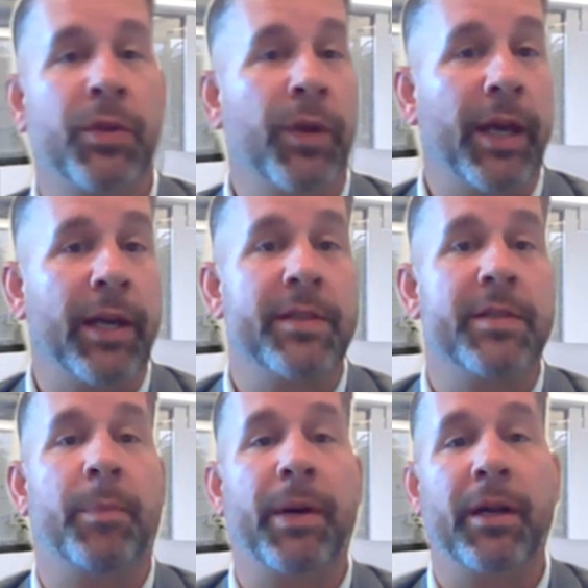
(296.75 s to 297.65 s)
2 days,
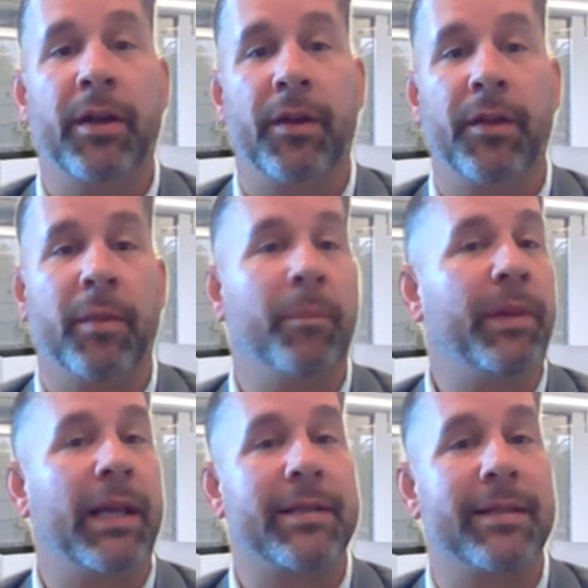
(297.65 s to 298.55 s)
depending on the
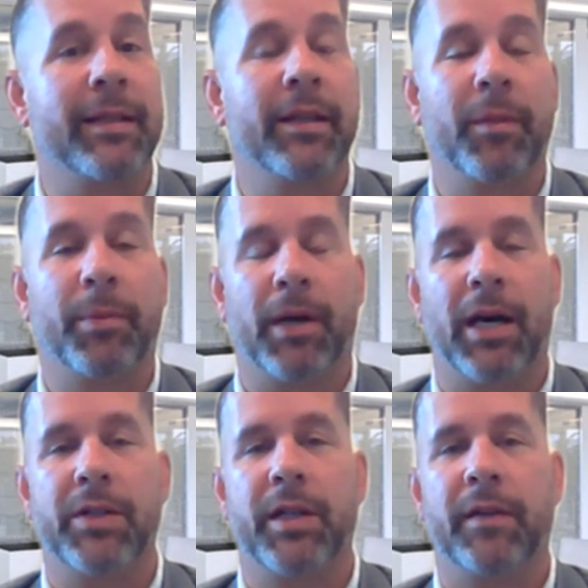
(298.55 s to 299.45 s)
complexity of the
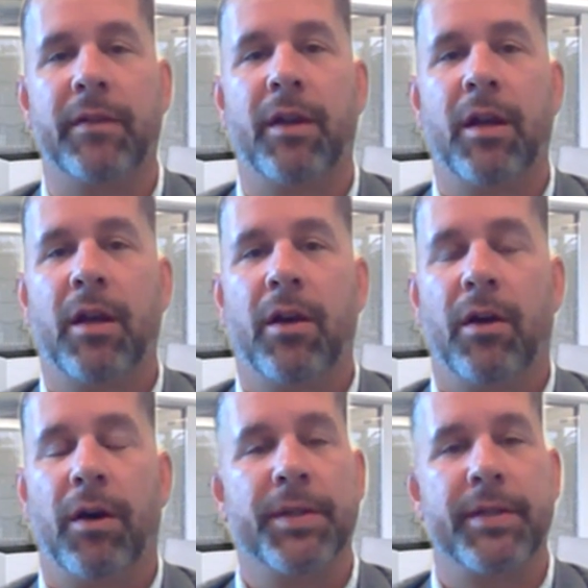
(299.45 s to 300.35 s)
project,
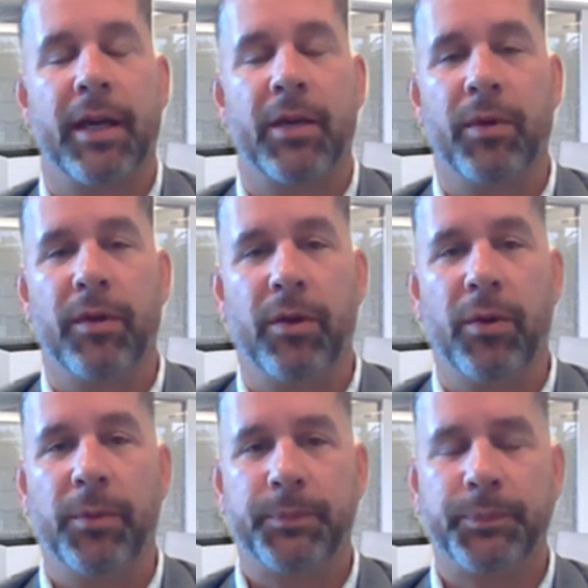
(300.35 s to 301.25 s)
on site with
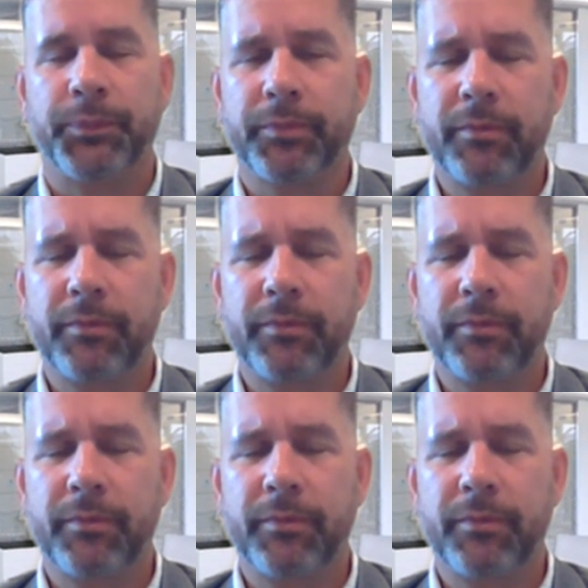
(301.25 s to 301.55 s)
you.